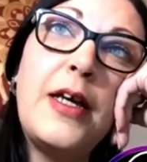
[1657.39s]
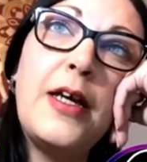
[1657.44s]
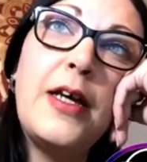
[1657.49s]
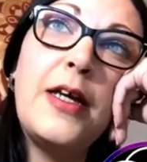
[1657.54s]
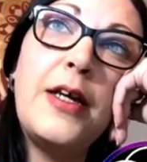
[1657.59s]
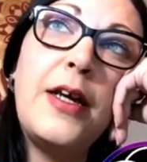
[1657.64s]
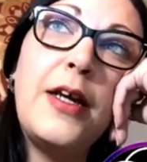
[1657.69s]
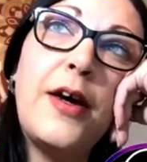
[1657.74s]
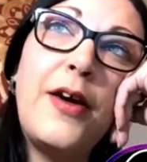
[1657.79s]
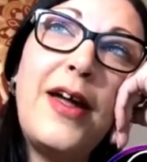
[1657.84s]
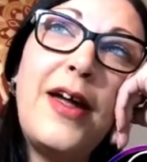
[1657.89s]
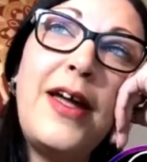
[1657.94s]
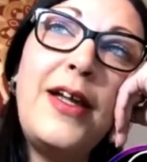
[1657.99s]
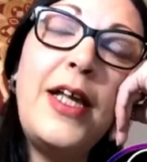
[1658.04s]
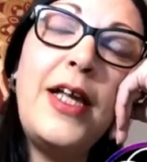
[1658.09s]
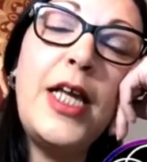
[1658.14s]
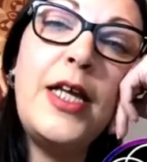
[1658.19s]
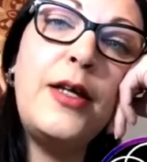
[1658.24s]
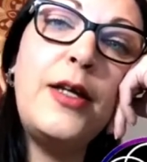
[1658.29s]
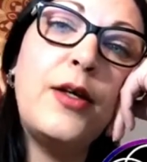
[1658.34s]

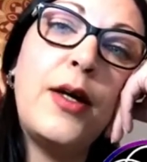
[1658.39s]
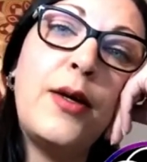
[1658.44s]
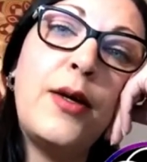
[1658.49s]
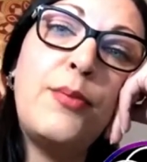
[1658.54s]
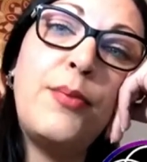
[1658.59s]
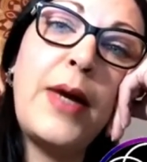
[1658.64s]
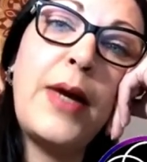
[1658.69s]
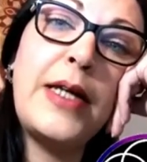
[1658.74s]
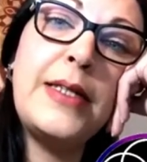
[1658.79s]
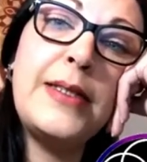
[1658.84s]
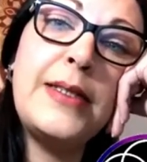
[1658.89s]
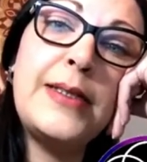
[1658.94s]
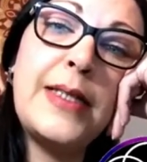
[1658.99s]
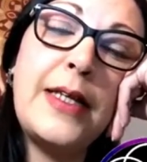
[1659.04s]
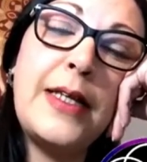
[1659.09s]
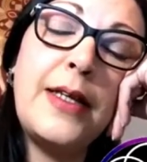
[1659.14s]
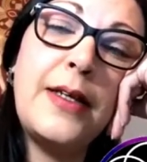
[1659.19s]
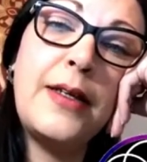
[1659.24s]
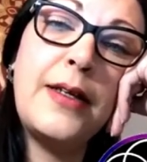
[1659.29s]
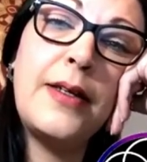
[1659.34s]
any
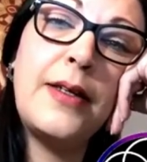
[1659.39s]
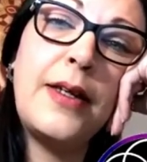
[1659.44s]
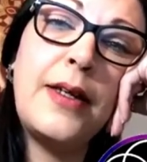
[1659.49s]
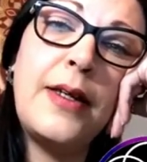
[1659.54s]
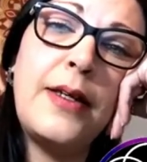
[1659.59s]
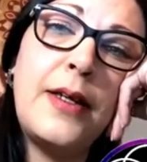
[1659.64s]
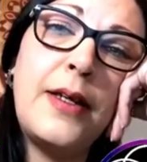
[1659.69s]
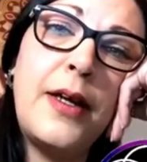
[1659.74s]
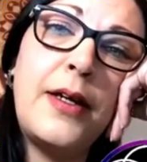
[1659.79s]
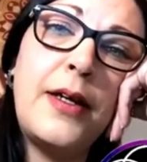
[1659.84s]
amazing enlightened